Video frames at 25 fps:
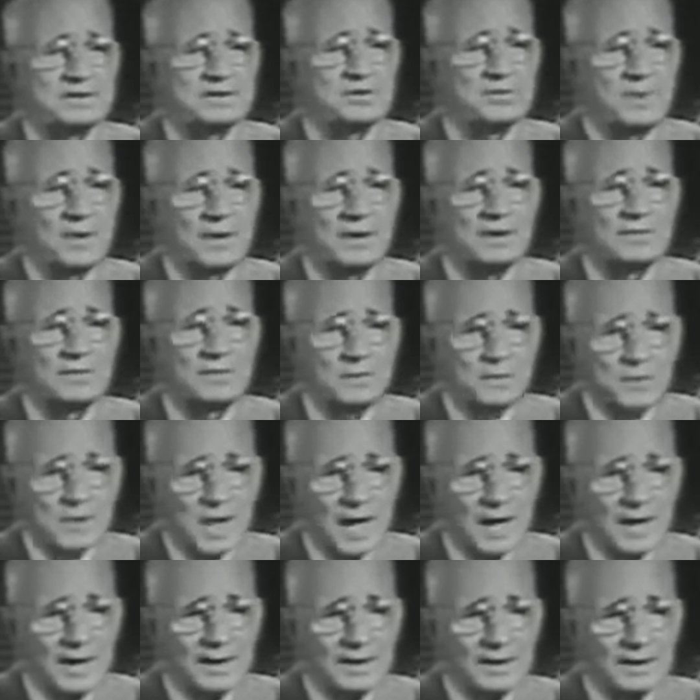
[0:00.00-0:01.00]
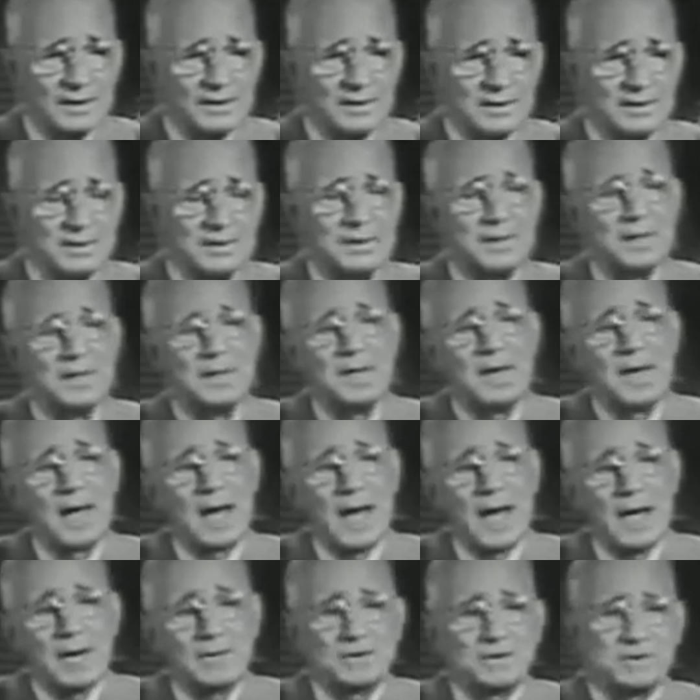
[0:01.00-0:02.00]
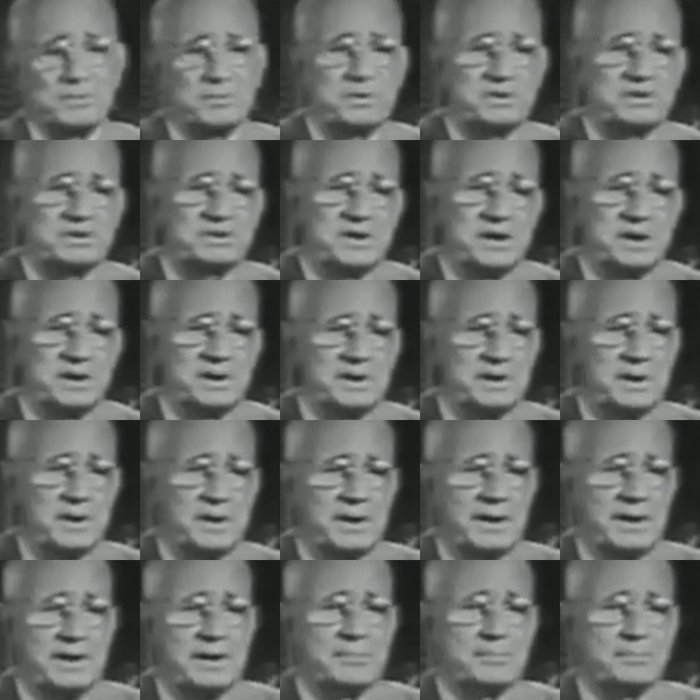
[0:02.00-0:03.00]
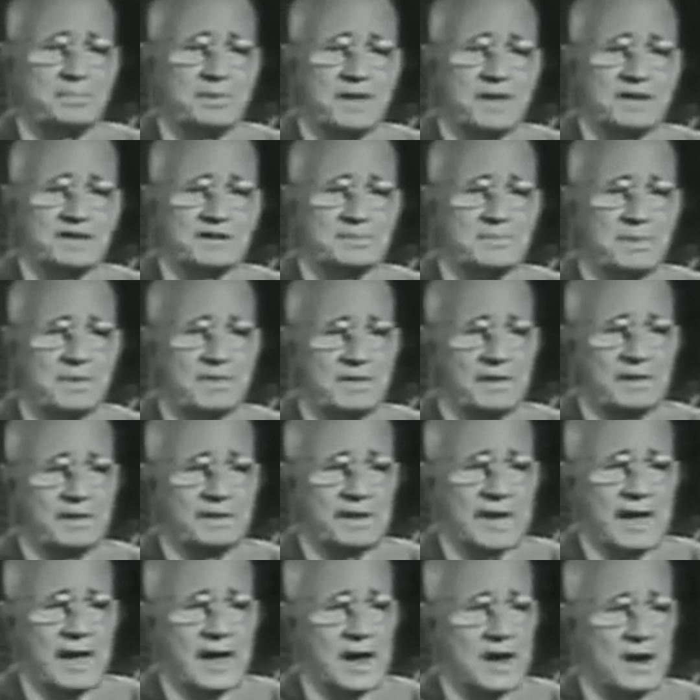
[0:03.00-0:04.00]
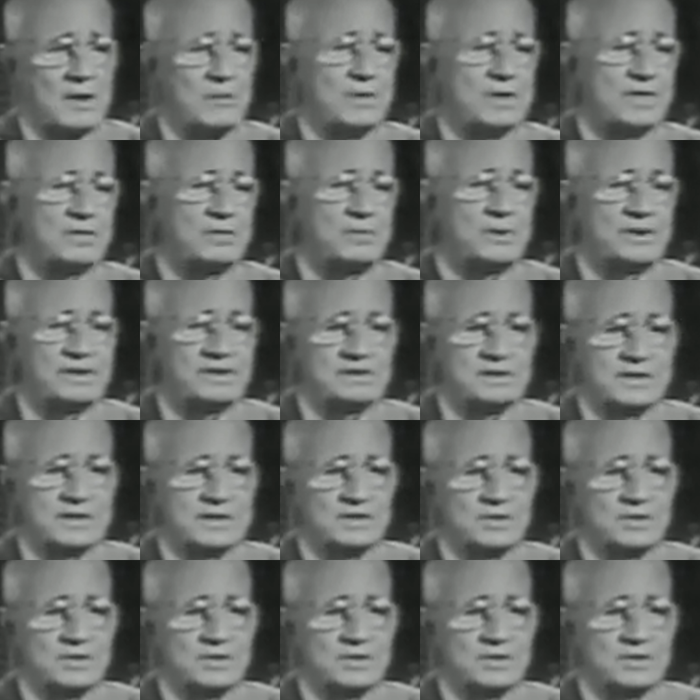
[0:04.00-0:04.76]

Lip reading: 12 o'clock. I was particularly impressed by the care with which this